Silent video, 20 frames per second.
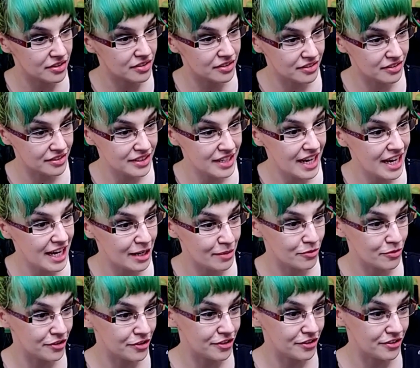name
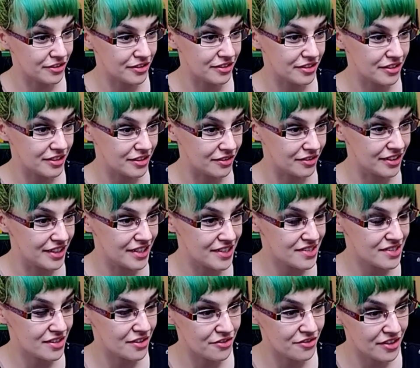or your,
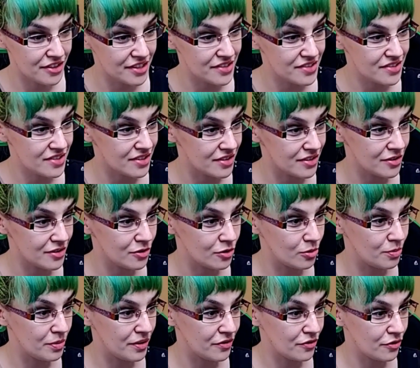list of things to do
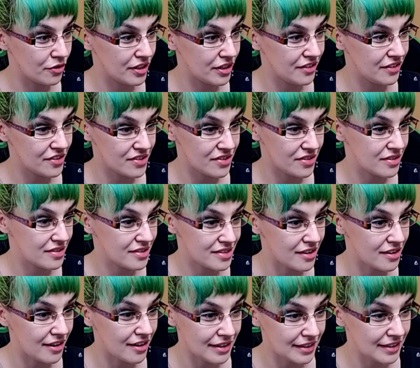before even
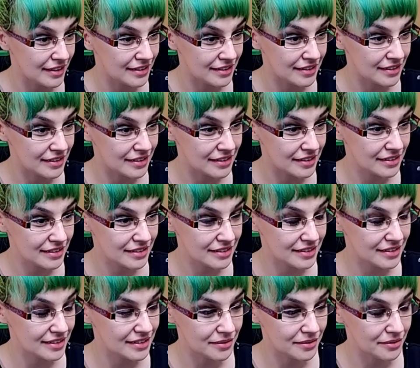starting
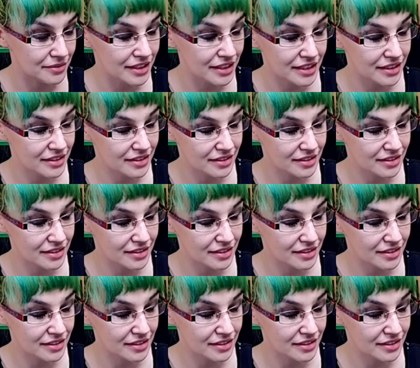the raid.